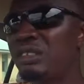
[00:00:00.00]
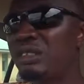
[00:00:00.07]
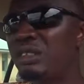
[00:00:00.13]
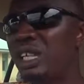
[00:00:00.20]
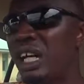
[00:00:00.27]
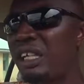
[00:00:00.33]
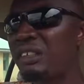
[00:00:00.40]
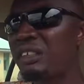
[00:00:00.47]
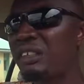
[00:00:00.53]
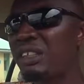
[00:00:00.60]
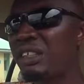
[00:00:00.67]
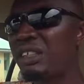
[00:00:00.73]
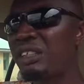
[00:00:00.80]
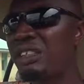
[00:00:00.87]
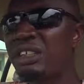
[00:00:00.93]
And
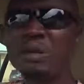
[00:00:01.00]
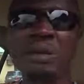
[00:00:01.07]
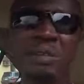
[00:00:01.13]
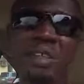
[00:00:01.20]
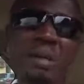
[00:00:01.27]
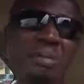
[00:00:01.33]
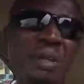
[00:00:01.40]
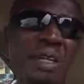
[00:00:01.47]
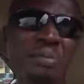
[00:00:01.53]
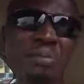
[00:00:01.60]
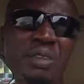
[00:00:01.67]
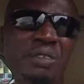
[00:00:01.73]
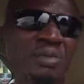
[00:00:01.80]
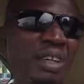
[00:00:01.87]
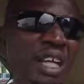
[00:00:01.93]
some of them may
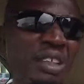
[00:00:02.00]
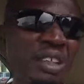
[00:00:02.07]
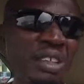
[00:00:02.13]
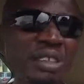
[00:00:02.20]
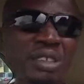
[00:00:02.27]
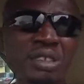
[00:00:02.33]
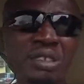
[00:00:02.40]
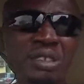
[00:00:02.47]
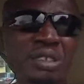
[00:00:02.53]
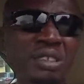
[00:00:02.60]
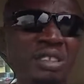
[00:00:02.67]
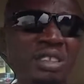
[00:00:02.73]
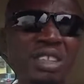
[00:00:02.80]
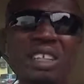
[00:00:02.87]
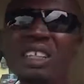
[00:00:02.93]
prefer not to.
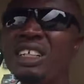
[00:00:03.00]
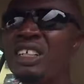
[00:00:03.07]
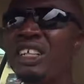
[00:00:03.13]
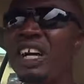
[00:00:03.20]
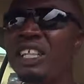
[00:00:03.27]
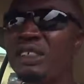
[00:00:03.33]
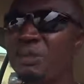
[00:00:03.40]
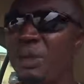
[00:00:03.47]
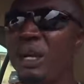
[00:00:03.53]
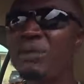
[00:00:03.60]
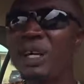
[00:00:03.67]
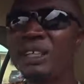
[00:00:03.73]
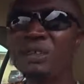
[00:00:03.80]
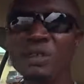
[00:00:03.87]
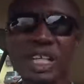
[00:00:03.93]
It all depends.
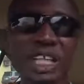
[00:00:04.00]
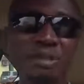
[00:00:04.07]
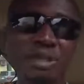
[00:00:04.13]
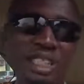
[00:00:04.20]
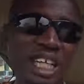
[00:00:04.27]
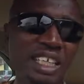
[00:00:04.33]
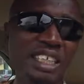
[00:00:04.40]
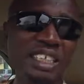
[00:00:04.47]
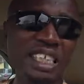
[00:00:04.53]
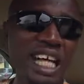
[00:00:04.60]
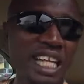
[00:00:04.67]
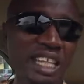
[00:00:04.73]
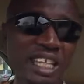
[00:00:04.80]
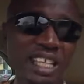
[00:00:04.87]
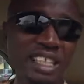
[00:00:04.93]
But what I'm saying is,
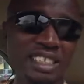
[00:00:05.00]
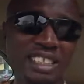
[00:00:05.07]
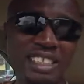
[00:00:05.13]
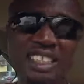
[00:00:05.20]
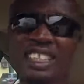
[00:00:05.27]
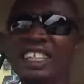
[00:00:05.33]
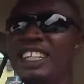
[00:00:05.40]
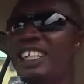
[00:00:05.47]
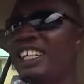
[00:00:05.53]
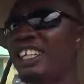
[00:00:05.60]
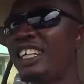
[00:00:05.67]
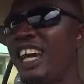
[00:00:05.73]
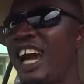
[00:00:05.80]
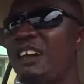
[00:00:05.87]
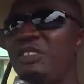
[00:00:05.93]
at least
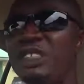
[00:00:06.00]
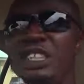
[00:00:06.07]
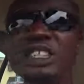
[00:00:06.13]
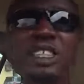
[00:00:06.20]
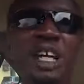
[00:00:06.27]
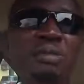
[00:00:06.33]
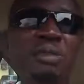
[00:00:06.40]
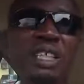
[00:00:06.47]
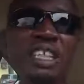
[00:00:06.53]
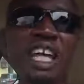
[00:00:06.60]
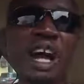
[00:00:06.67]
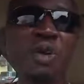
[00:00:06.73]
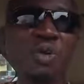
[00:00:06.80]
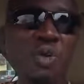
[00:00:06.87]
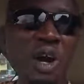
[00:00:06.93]
I've seen something
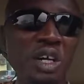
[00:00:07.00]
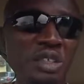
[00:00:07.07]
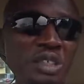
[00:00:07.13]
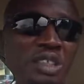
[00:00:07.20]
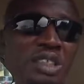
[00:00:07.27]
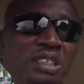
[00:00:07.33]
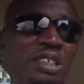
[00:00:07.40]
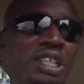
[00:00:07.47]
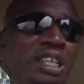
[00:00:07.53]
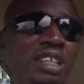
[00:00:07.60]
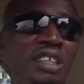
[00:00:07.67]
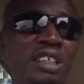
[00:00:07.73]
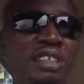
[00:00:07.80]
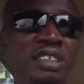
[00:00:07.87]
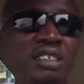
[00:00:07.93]
that works.
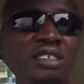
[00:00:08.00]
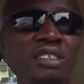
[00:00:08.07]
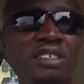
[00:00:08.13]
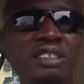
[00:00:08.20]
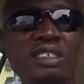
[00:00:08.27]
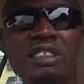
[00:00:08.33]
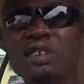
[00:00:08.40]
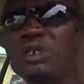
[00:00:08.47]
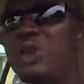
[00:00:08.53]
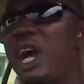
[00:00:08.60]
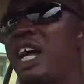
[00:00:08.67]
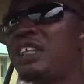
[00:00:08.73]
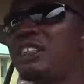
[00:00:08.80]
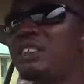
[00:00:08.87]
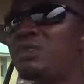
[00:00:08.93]
So,
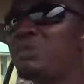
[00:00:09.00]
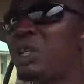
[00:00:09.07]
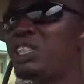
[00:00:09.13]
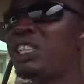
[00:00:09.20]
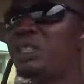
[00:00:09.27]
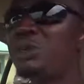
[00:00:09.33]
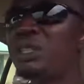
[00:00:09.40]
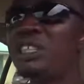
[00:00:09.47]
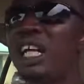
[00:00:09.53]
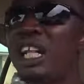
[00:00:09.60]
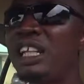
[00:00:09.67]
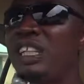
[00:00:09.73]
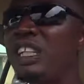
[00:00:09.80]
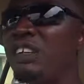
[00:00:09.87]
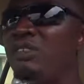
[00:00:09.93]
and most
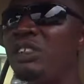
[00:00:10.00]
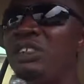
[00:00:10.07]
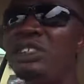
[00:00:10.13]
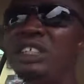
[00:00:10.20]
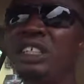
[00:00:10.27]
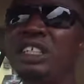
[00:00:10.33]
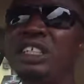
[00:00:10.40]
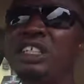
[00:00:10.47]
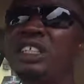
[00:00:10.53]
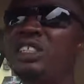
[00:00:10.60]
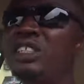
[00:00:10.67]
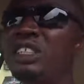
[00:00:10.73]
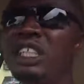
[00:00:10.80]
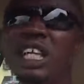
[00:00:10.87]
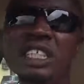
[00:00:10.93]
especially, even the
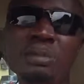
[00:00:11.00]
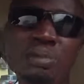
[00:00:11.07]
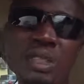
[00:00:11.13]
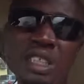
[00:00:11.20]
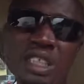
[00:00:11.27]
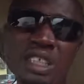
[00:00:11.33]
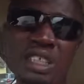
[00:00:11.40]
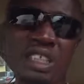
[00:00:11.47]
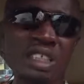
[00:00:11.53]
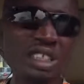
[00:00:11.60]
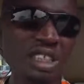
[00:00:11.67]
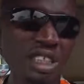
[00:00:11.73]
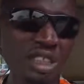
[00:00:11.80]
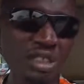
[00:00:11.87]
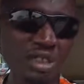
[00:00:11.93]
THP
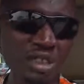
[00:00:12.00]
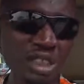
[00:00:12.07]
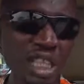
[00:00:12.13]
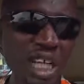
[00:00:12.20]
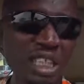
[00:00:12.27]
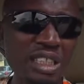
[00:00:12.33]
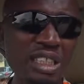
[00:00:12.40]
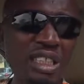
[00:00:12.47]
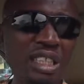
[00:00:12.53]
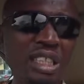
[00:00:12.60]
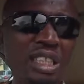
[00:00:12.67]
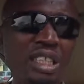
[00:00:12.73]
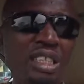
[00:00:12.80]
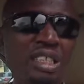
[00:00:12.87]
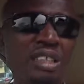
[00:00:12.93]
engine users,
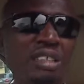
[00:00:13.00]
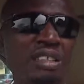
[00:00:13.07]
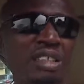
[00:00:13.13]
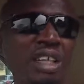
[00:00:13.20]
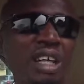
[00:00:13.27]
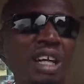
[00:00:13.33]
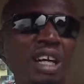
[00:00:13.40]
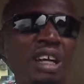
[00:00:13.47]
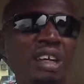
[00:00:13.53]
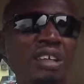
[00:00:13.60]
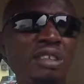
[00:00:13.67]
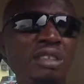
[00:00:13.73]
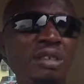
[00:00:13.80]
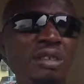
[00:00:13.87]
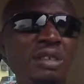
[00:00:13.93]

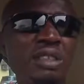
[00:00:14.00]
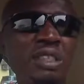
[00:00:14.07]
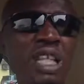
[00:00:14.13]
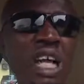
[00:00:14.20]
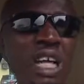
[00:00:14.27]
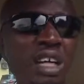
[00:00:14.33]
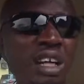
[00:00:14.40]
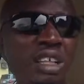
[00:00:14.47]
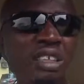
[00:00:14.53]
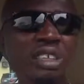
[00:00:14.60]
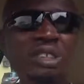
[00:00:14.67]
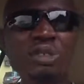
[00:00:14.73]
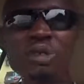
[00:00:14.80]
like all these new